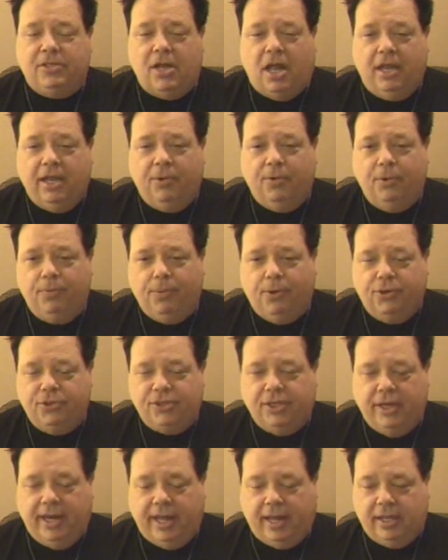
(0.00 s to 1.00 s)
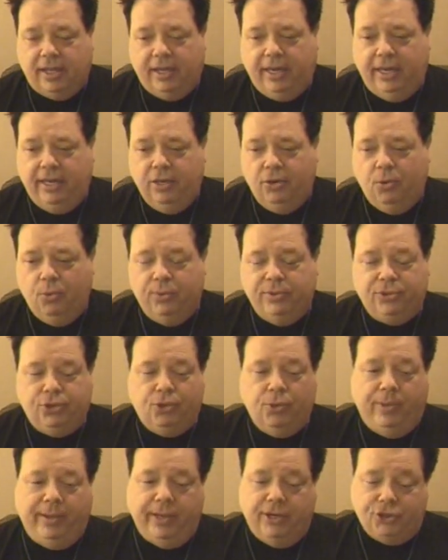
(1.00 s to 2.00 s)
Hollywood personality who was
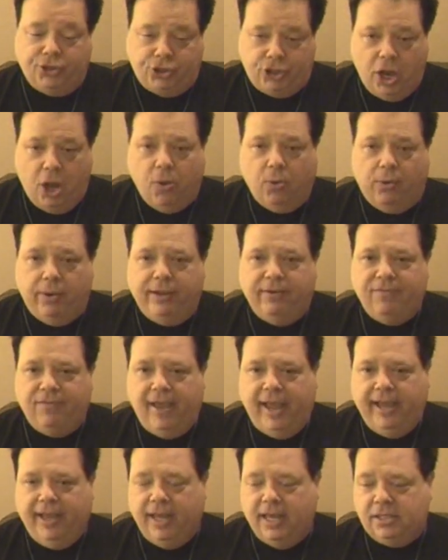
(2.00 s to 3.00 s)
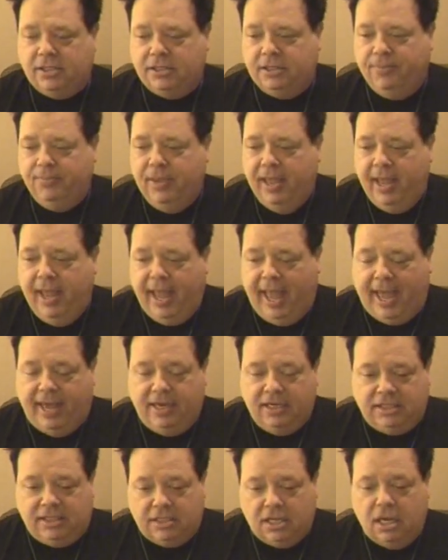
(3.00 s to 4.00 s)
doing a show in Vegas. And
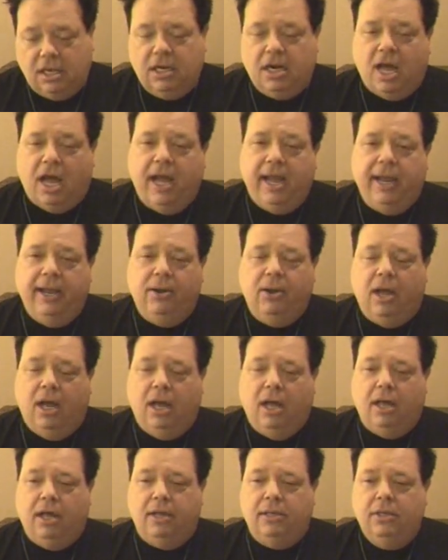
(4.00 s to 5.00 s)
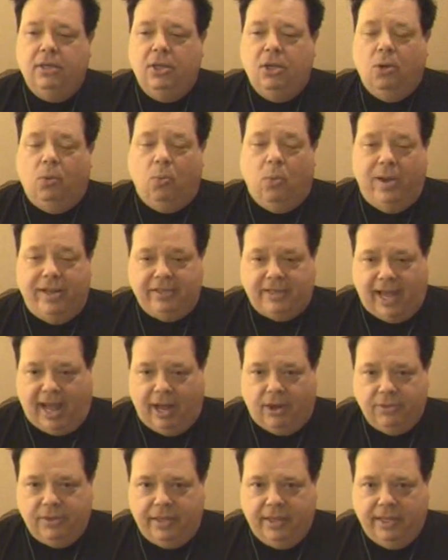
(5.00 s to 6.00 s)
his son and I went
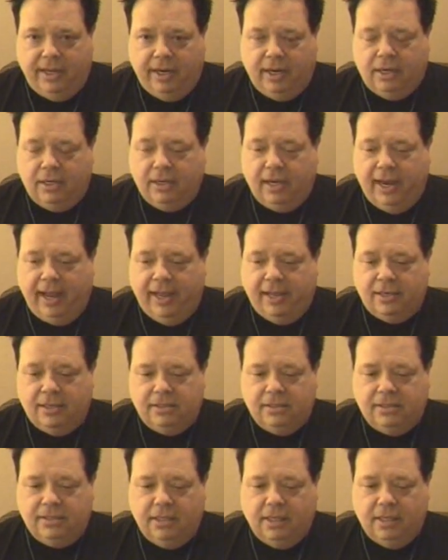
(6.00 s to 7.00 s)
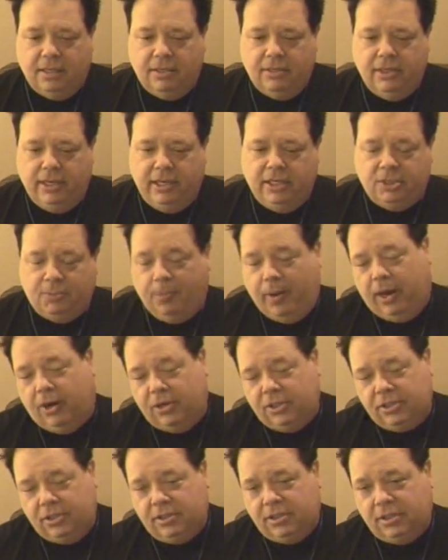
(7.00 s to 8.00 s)
out there, and his
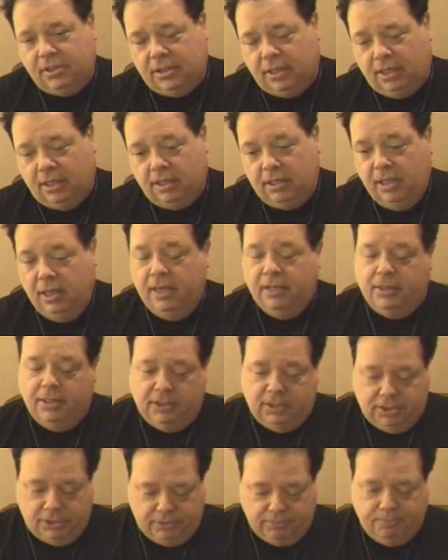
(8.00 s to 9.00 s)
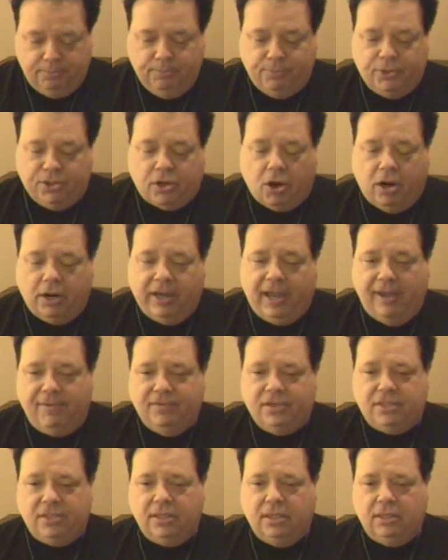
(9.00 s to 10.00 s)
parents, this star gave
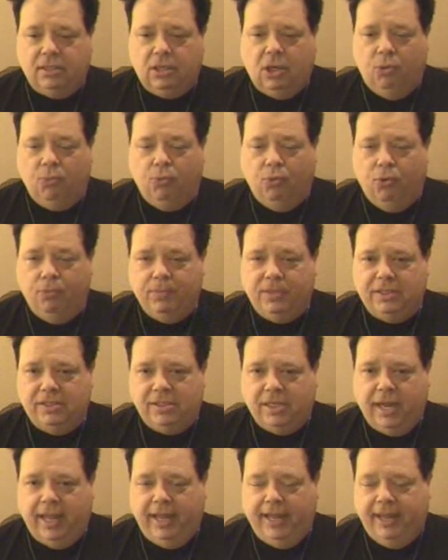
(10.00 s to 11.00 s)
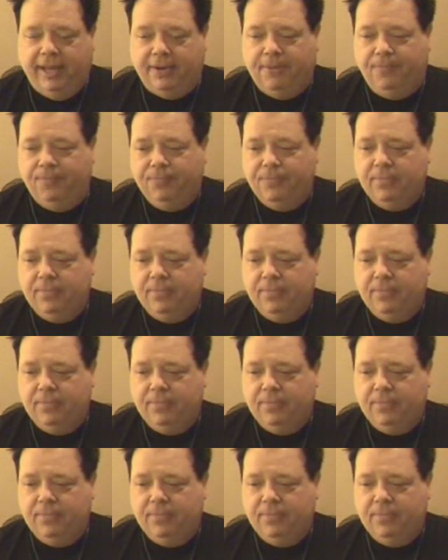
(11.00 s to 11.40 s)
us a room to stay in.